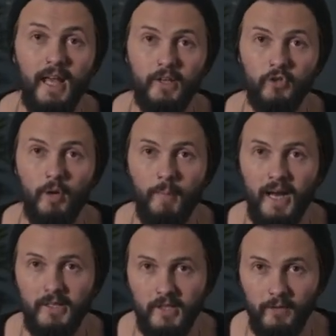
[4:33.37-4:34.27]
It's one of
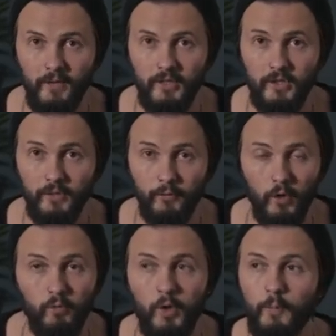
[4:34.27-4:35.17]
those things that you could
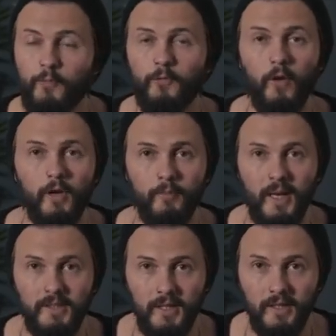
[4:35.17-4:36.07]
literally set up 2
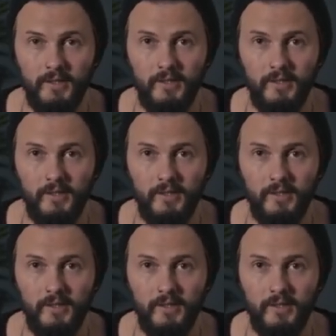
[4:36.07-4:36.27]
billets